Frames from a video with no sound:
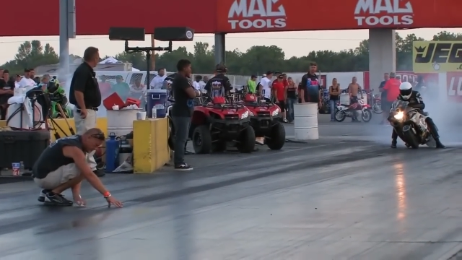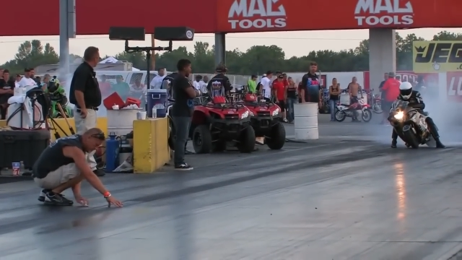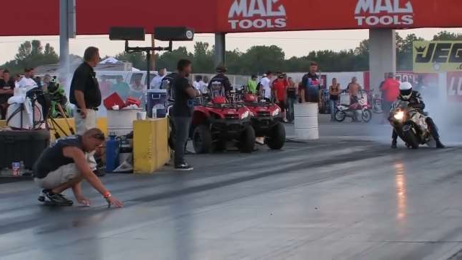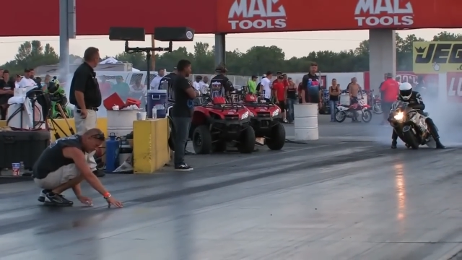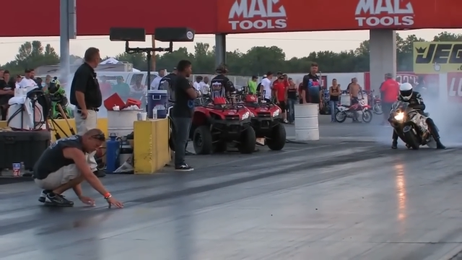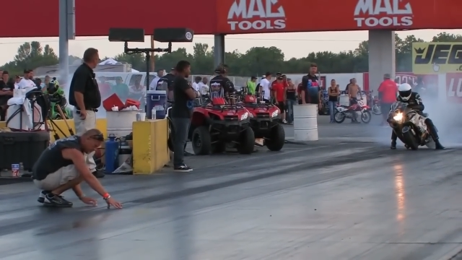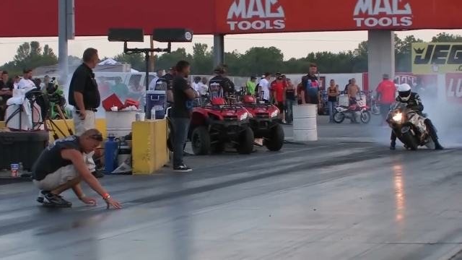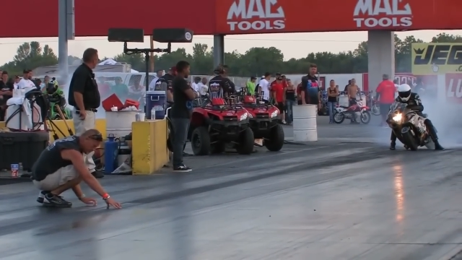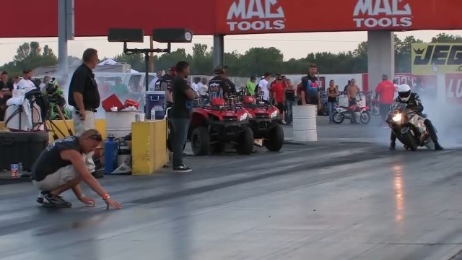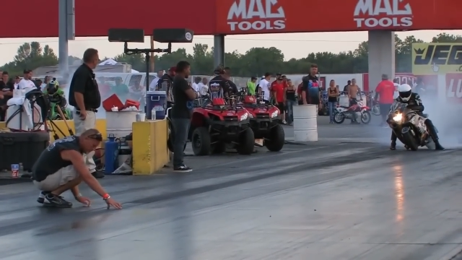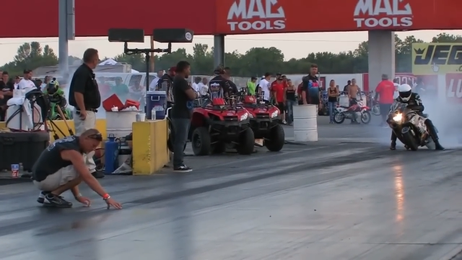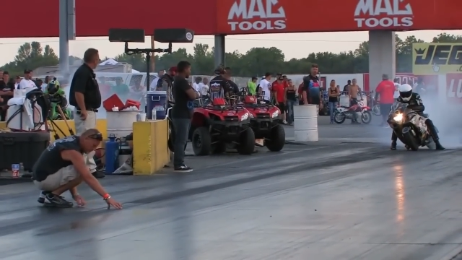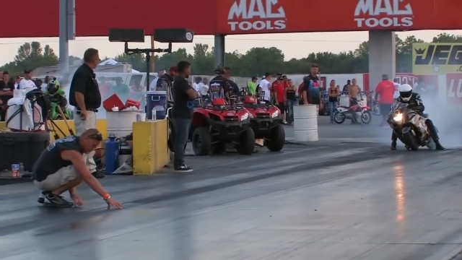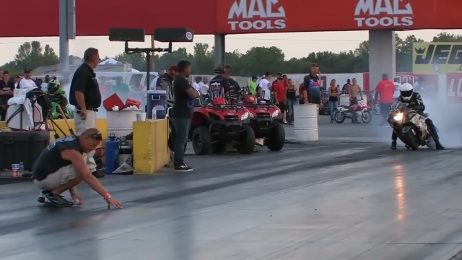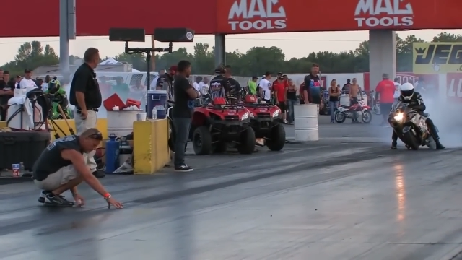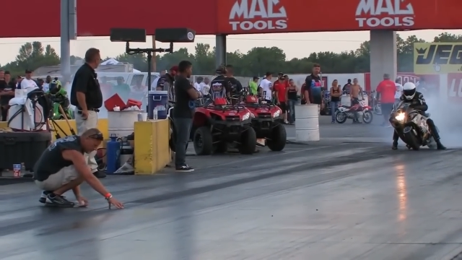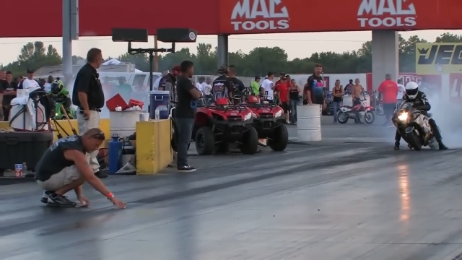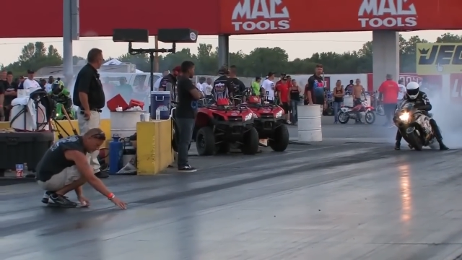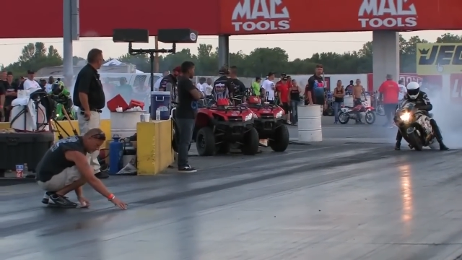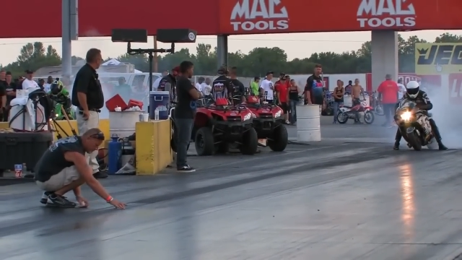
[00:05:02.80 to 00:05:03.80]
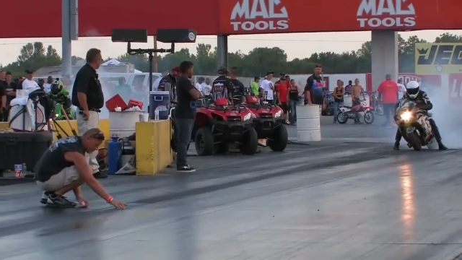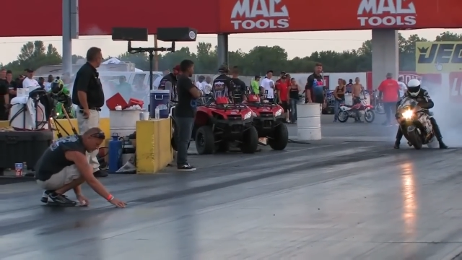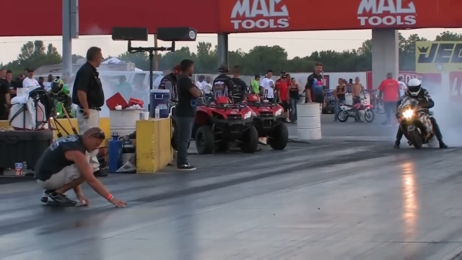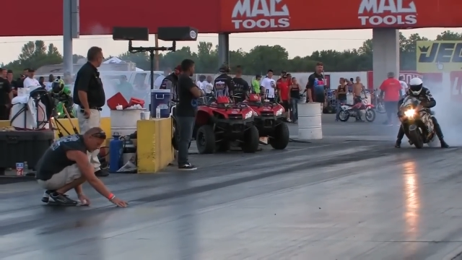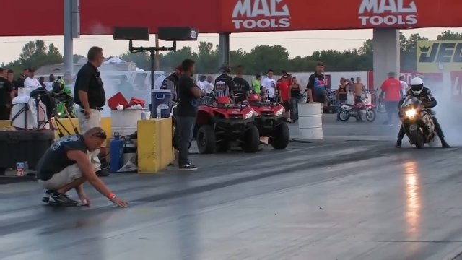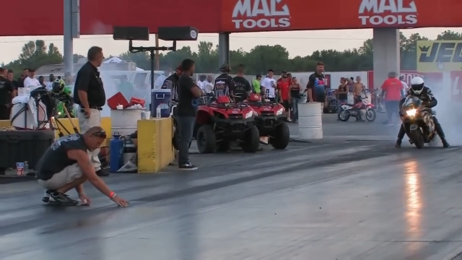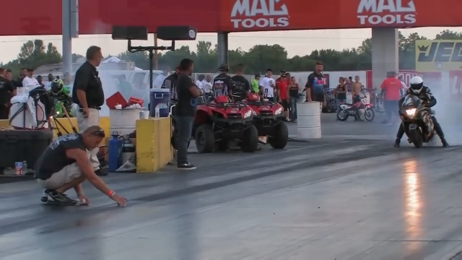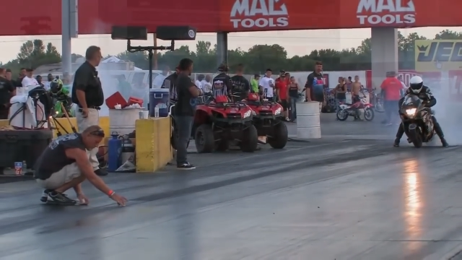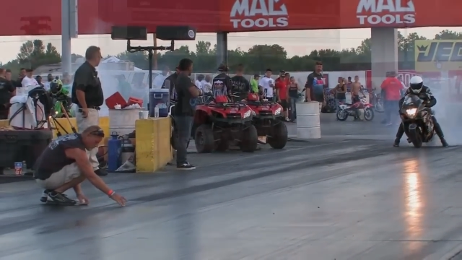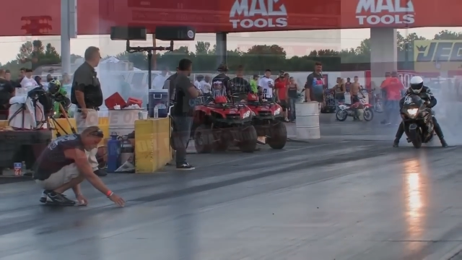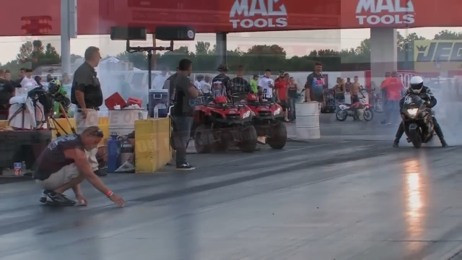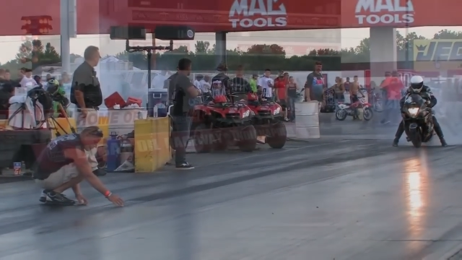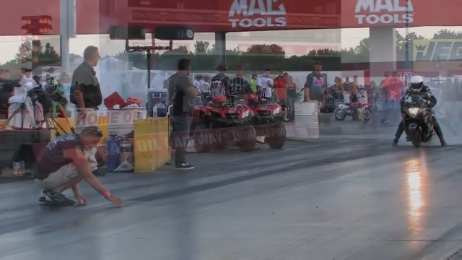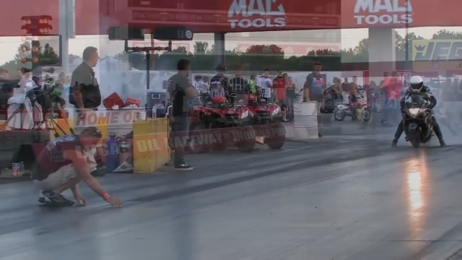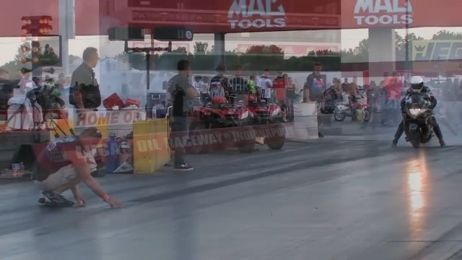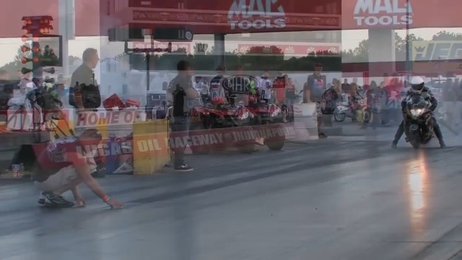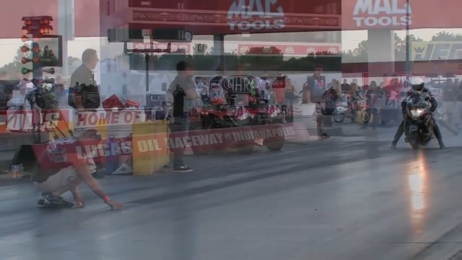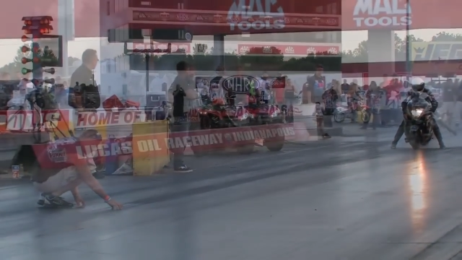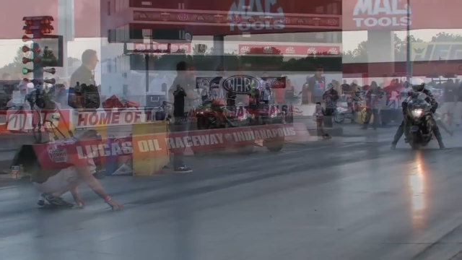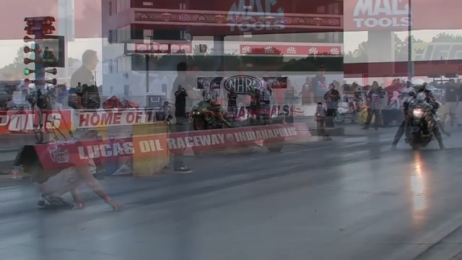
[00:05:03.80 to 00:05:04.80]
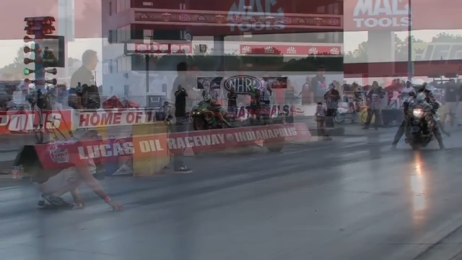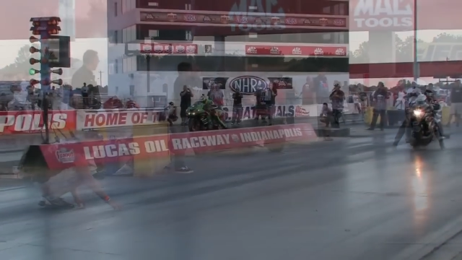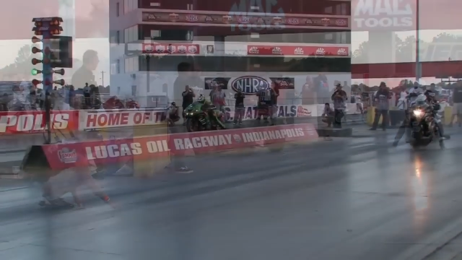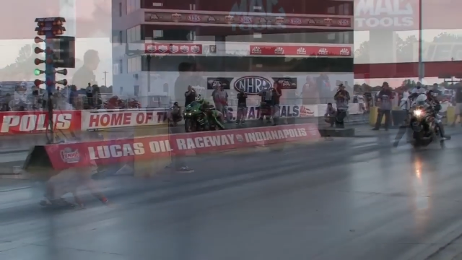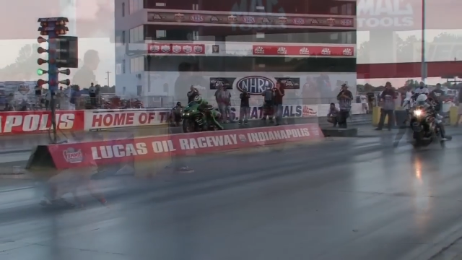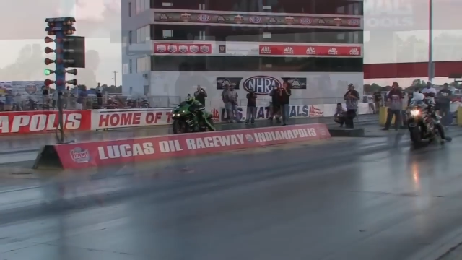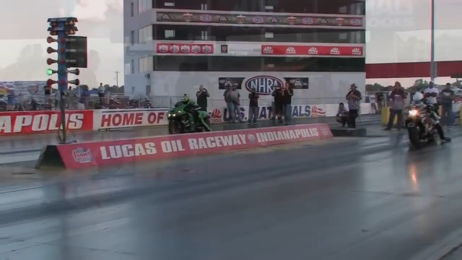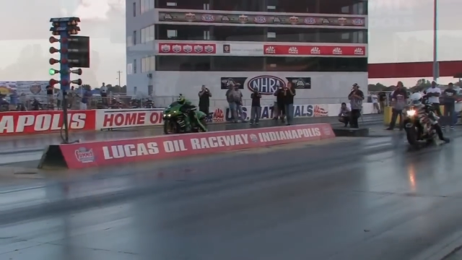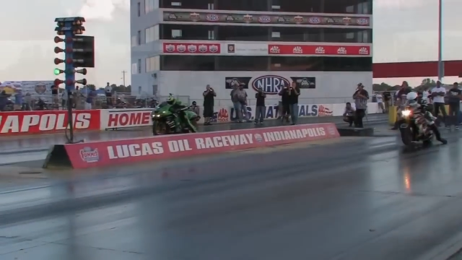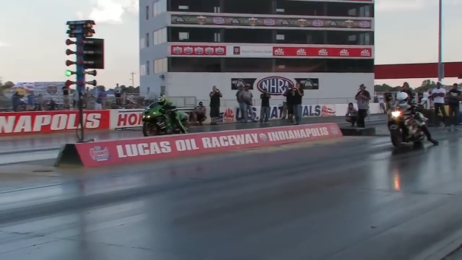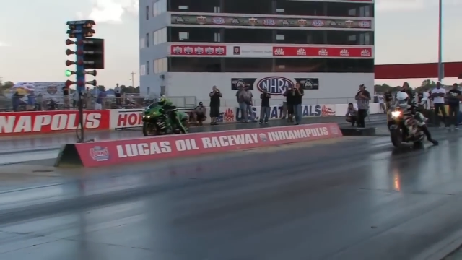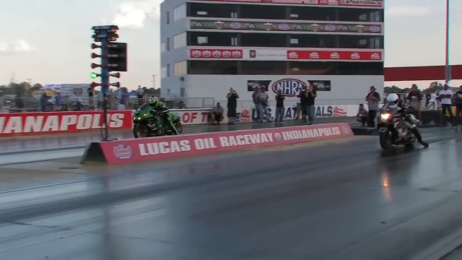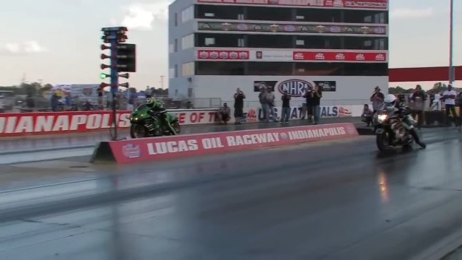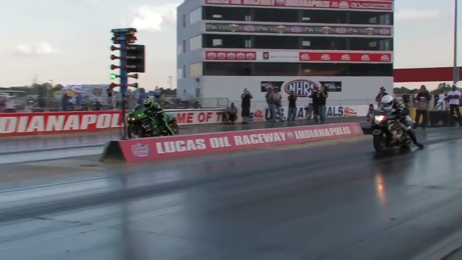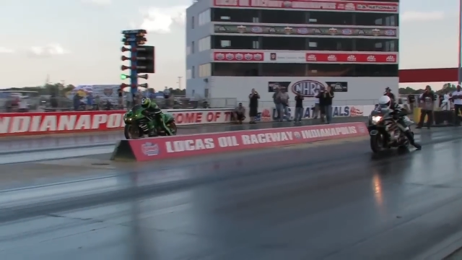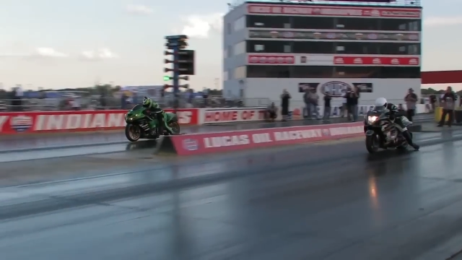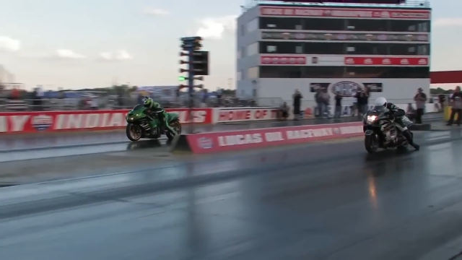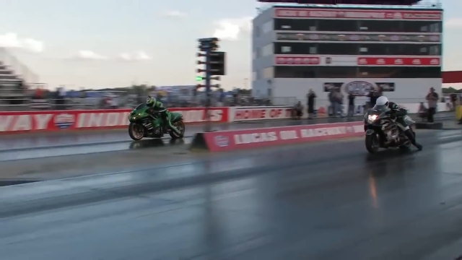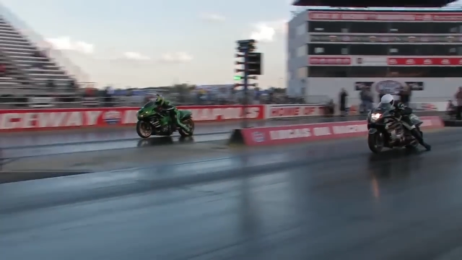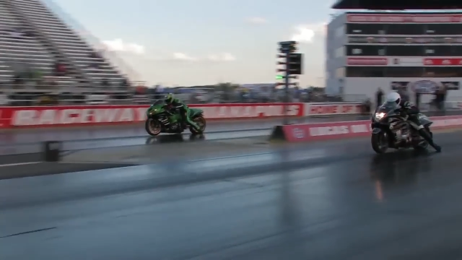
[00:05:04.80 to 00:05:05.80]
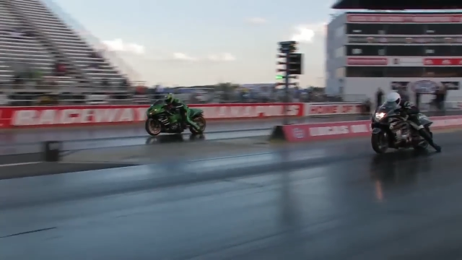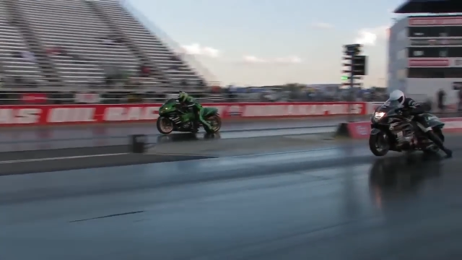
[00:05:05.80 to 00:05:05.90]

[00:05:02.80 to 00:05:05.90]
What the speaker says: Nobody's mouth can be seen.